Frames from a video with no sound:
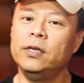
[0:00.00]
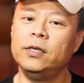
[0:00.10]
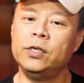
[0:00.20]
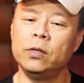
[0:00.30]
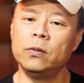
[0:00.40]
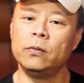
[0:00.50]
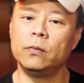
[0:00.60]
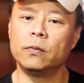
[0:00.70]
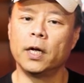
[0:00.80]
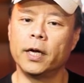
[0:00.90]
did you,
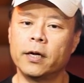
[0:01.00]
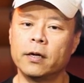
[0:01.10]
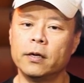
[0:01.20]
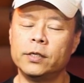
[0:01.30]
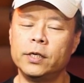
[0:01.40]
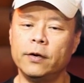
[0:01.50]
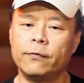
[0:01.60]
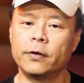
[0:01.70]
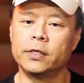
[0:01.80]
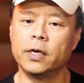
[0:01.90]
like, say
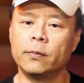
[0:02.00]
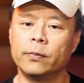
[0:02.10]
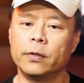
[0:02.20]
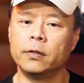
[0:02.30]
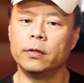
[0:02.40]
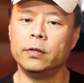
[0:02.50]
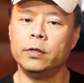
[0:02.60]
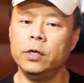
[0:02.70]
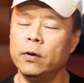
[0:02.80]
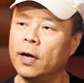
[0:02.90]
for example,
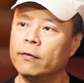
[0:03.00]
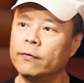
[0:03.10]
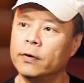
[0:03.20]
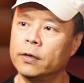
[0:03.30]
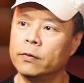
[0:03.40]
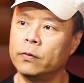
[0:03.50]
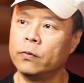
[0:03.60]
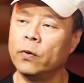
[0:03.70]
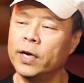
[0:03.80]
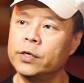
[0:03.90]
do you have a
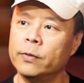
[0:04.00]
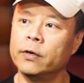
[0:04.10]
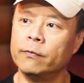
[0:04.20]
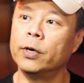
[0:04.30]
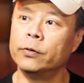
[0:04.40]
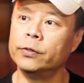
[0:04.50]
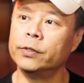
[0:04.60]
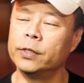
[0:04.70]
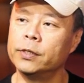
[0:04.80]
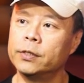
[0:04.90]
regimen of
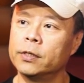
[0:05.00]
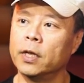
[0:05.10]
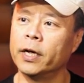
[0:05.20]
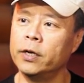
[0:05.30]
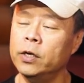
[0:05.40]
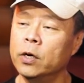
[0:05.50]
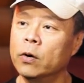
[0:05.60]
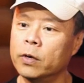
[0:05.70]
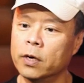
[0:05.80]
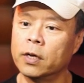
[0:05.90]
poses, like a
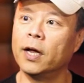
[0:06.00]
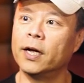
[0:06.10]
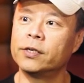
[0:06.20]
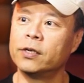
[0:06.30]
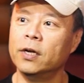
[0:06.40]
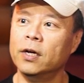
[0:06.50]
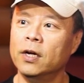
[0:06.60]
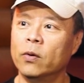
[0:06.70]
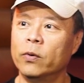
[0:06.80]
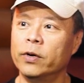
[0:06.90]
yoga class,
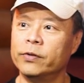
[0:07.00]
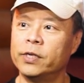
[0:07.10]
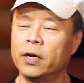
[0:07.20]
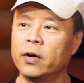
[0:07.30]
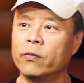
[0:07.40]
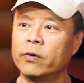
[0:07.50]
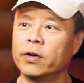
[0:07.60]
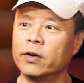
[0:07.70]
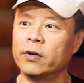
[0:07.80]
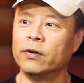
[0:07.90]
where you'd say, okay, we're
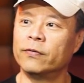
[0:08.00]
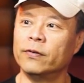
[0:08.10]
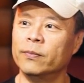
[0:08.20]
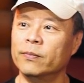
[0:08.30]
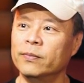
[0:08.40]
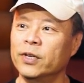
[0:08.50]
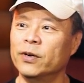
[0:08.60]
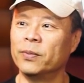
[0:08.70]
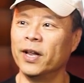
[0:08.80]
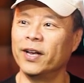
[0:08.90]
going to go from, you know,
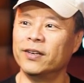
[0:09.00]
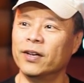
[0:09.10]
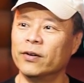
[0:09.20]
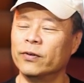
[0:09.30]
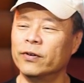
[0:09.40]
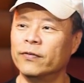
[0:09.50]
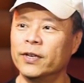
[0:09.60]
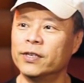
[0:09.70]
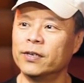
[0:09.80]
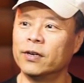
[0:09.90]
plank to downward
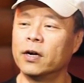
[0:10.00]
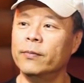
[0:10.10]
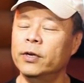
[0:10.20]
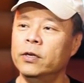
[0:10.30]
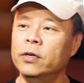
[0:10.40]
facing dog? I mean,